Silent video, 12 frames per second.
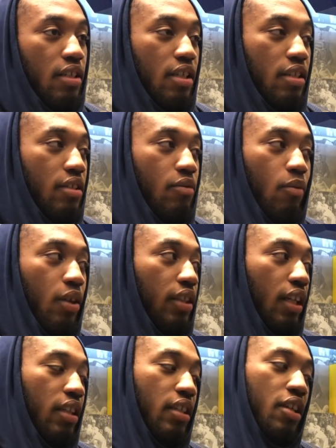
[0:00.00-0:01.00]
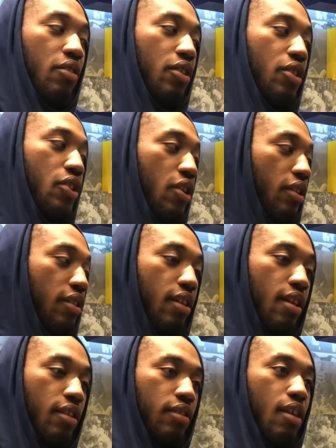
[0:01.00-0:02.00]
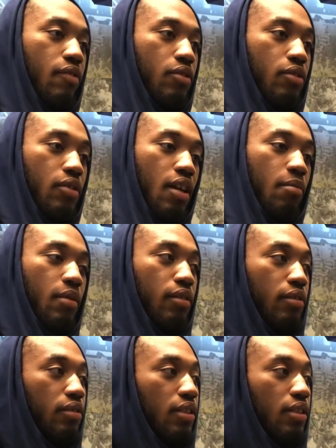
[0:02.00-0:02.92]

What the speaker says: and wanting to continue the journey to the next level. So, I mean,